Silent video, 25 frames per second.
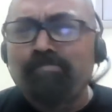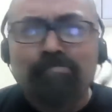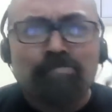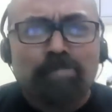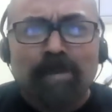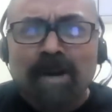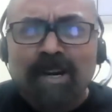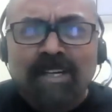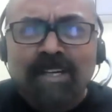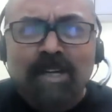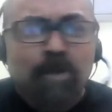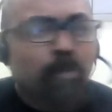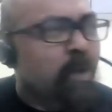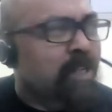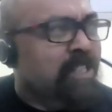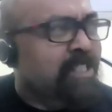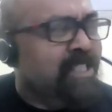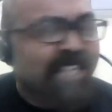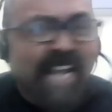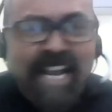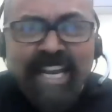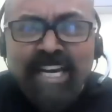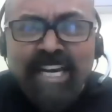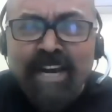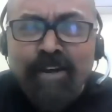but it was
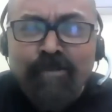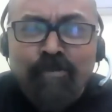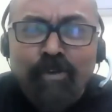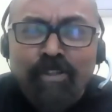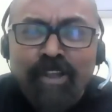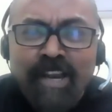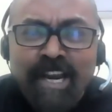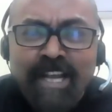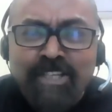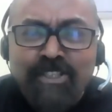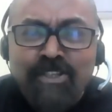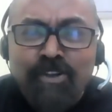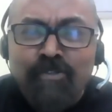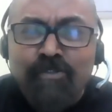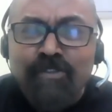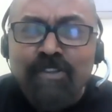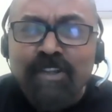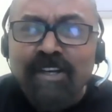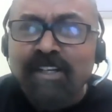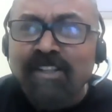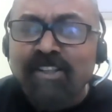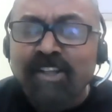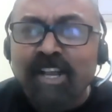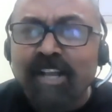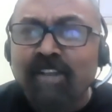silent for the rest of
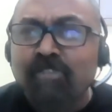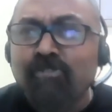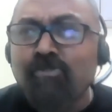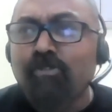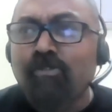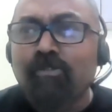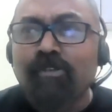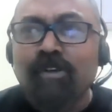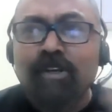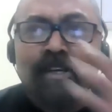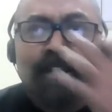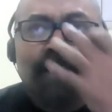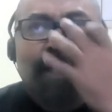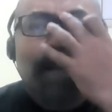the thing. So